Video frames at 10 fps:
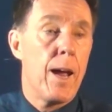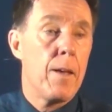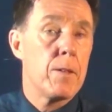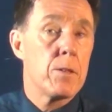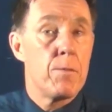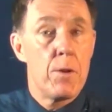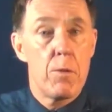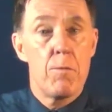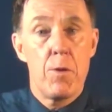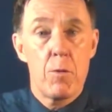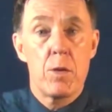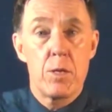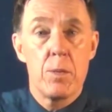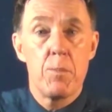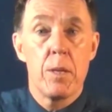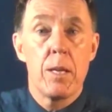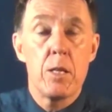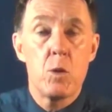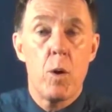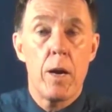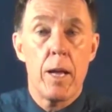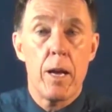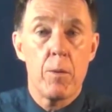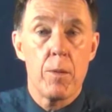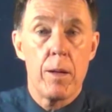and there's a very, very simple and easy way to handle